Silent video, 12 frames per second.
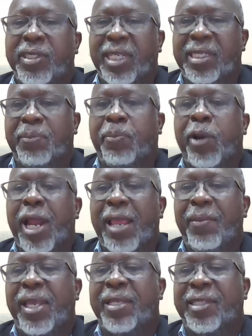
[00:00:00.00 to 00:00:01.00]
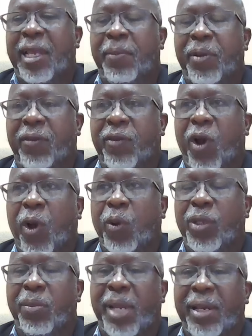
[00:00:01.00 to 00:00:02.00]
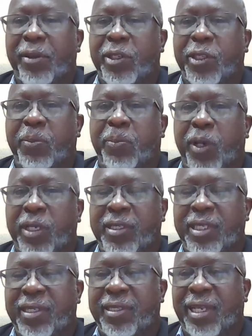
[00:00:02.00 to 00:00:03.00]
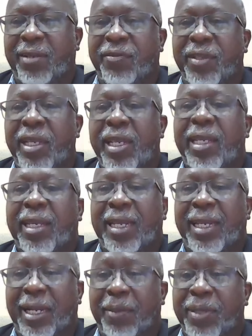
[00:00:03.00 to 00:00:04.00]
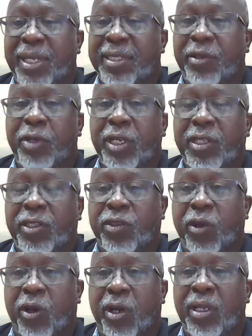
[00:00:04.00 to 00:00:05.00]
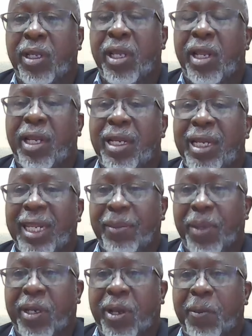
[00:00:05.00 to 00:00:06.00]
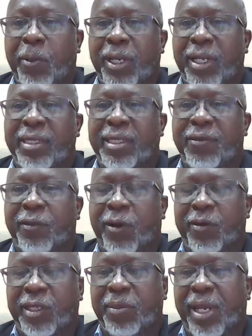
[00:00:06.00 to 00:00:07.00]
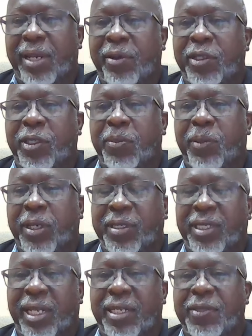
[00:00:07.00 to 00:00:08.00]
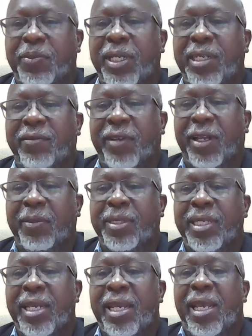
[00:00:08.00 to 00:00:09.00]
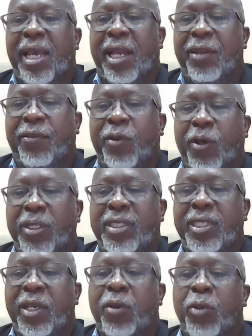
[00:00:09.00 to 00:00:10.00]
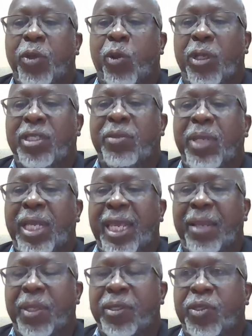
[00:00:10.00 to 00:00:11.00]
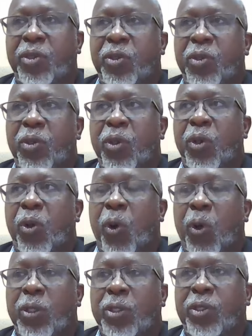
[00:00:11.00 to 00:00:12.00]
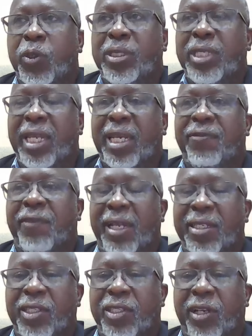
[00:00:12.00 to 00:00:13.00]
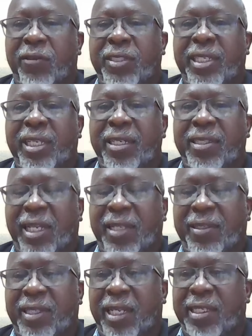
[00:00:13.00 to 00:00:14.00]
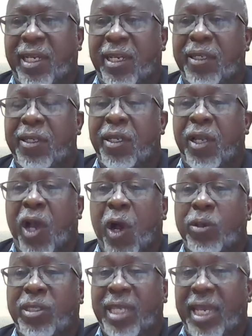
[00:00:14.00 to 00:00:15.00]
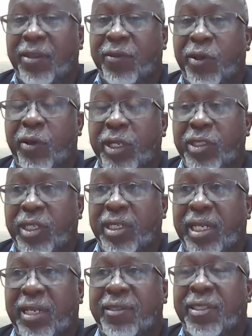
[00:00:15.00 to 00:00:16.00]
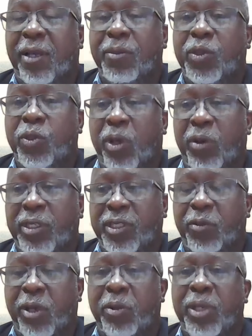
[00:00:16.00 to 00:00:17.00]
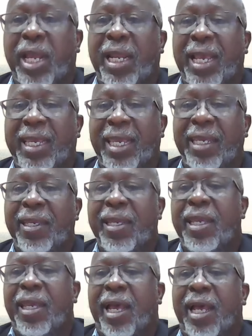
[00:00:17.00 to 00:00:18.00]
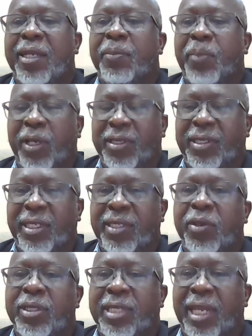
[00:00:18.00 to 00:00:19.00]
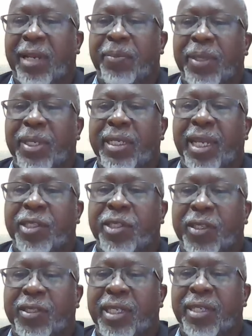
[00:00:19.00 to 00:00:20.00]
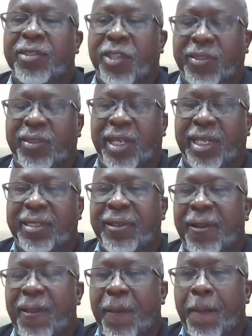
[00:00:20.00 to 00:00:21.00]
present a prime example of how the migration policy itself can help. There's a really strong labor component involved in the migration policy that is being developed. And of course, we want to be able to also take advantage of skill sets that are outside of our region, that has come to our region where we are lacking, and the policy is going to help in adjusting just that.